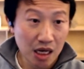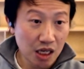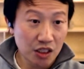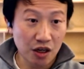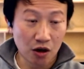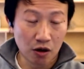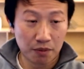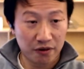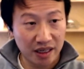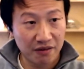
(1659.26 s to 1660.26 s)
So
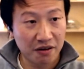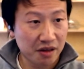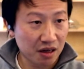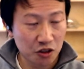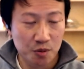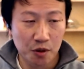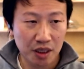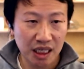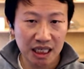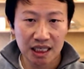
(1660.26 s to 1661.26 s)
hopefully, if everything goes
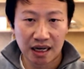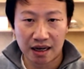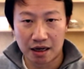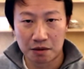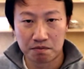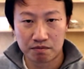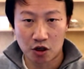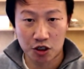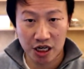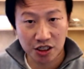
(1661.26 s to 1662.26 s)
smoothly,
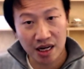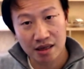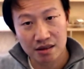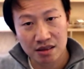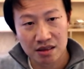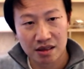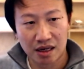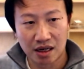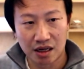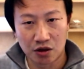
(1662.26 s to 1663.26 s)
your change lands.
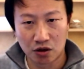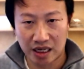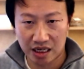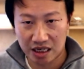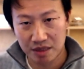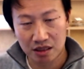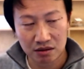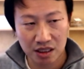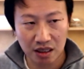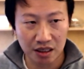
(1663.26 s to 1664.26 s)
You'll get an email
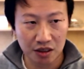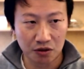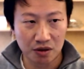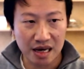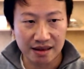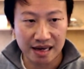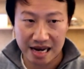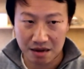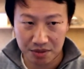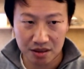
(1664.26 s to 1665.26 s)
telling you that
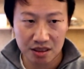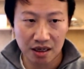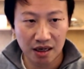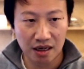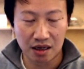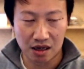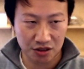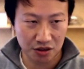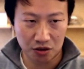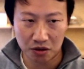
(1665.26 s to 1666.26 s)
happened.
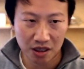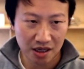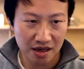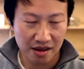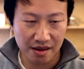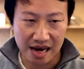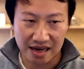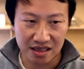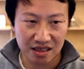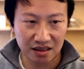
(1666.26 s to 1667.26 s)
Also,
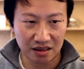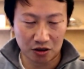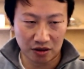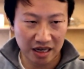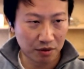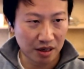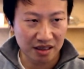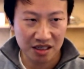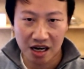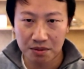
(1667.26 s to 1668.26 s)
that little label at
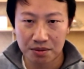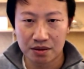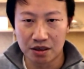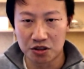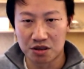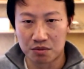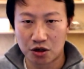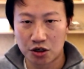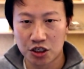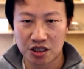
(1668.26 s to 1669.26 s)
the top goes to
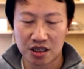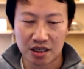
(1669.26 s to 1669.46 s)
merged.